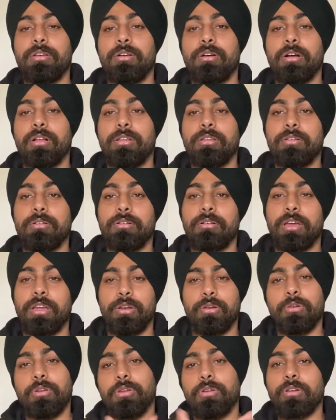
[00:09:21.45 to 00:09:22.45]
Although I
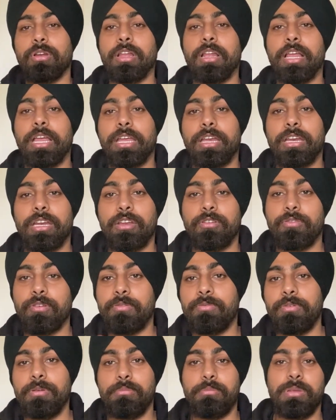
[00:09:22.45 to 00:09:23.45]
know you're gonna like it if
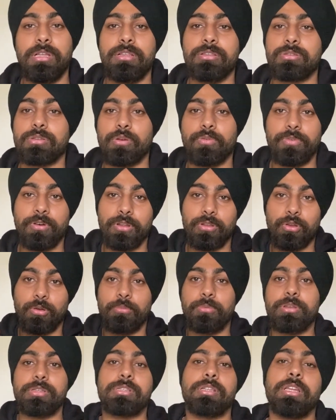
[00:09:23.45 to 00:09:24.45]
you've been so far,
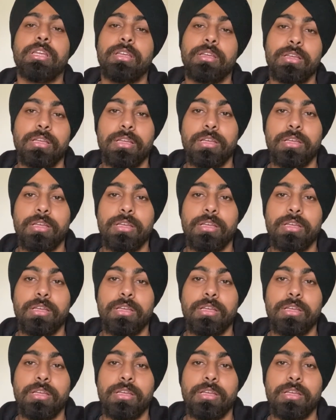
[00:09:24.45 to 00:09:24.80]
obviously